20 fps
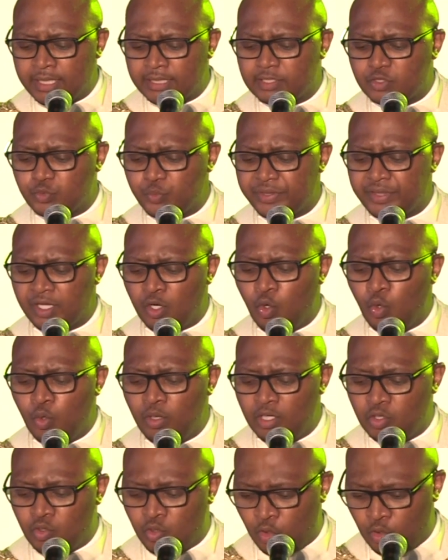us with a
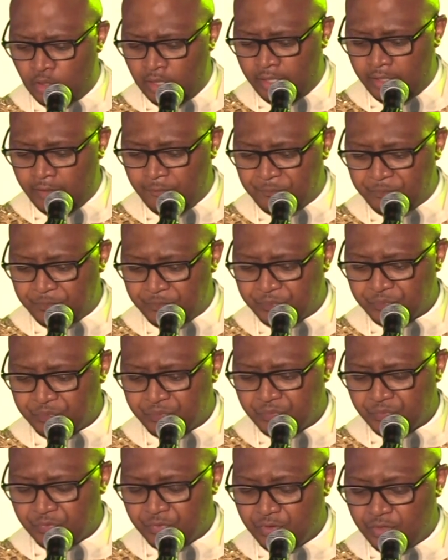holy calling,
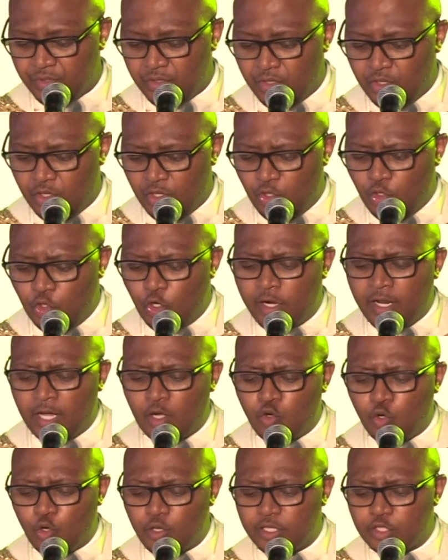not
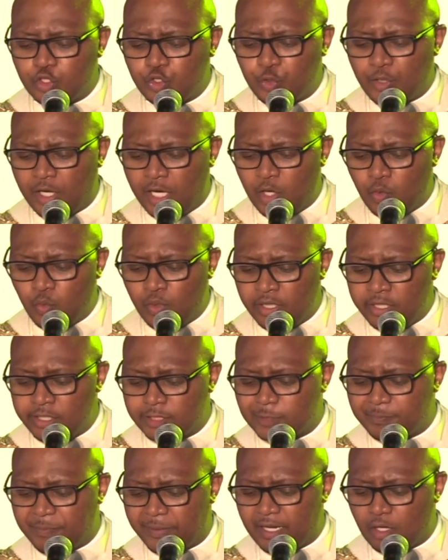according to our
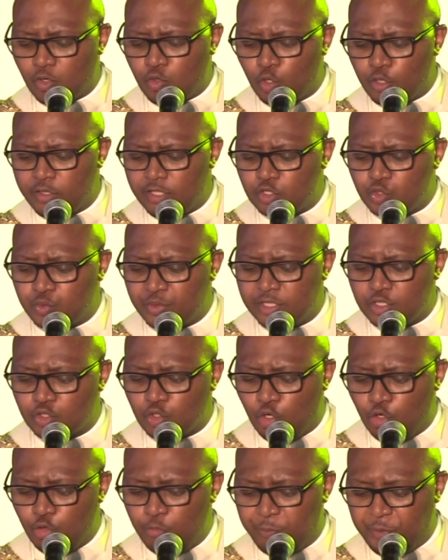works, but according to his
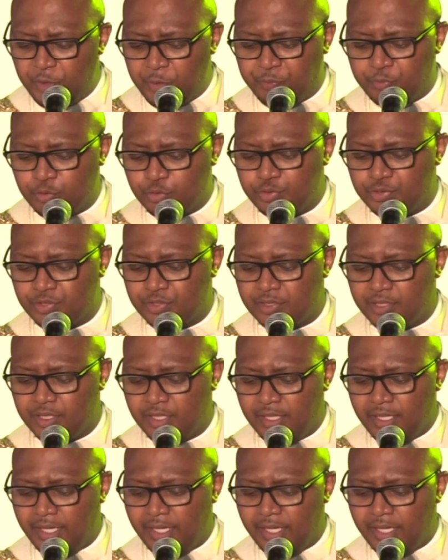own purpose